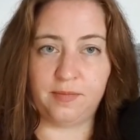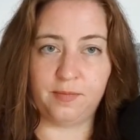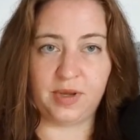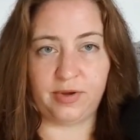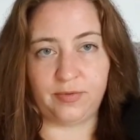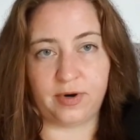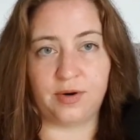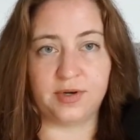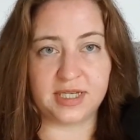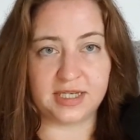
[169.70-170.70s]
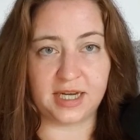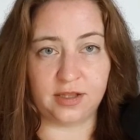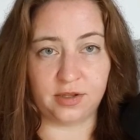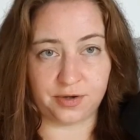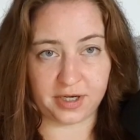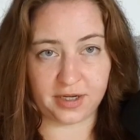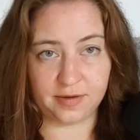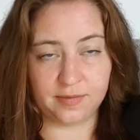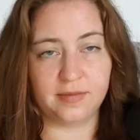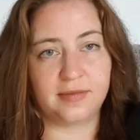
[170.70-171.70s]
maybe four hours a day
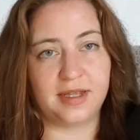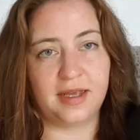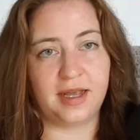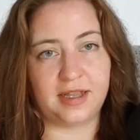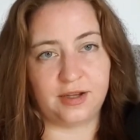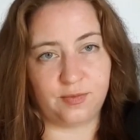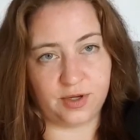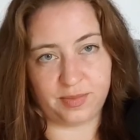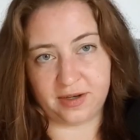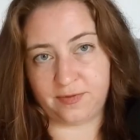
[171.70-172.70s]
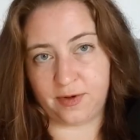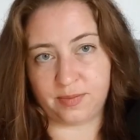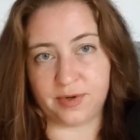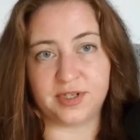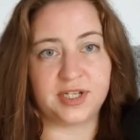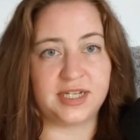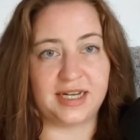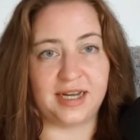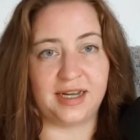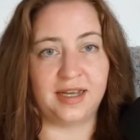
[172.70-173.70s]
learning, and there will be a full immersion
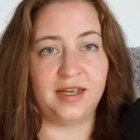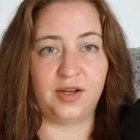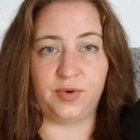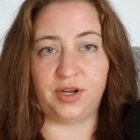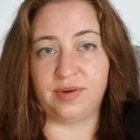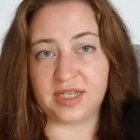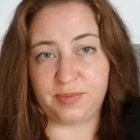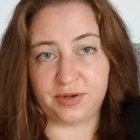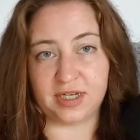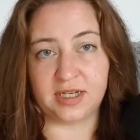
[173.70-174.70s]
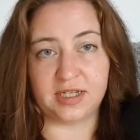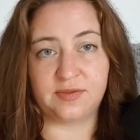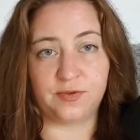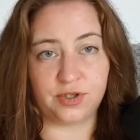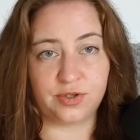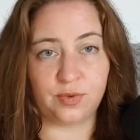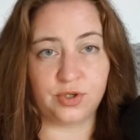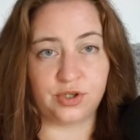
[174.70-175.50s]
day where you experience virtual